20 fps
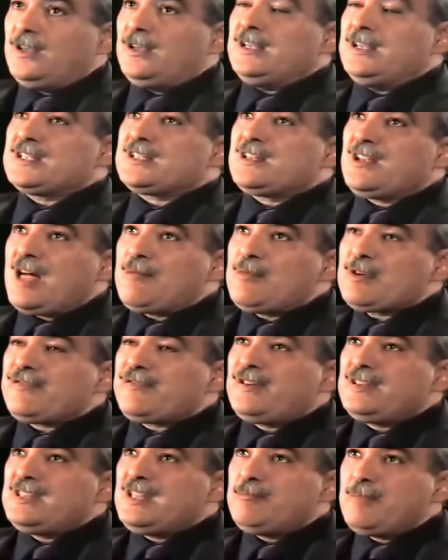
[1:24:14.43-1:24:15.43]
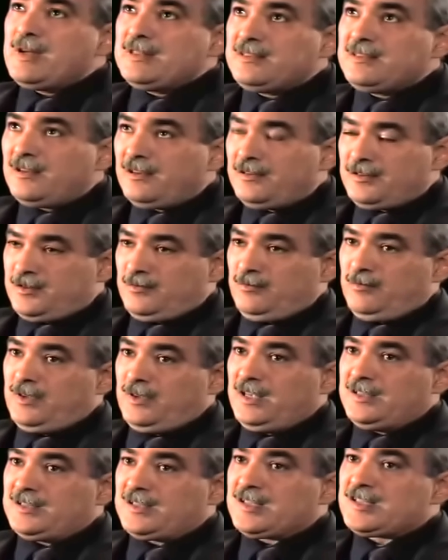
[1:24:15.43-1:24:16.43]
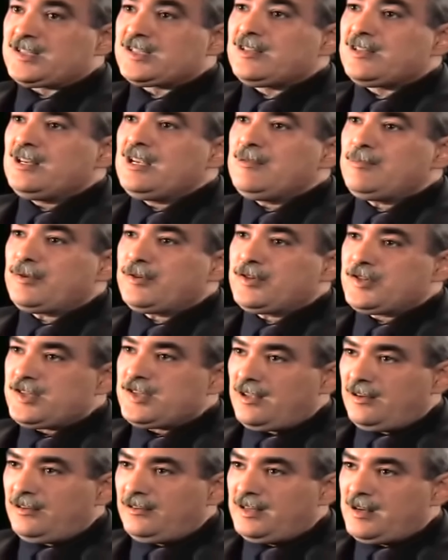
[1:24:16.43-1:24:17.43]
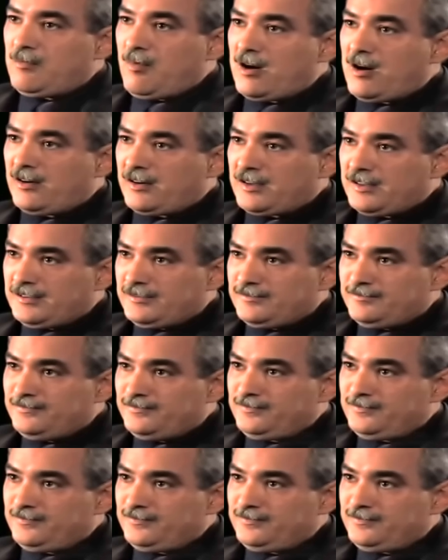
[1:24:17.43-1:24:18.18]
Islamic fundamentalism is a sleeper cell in America.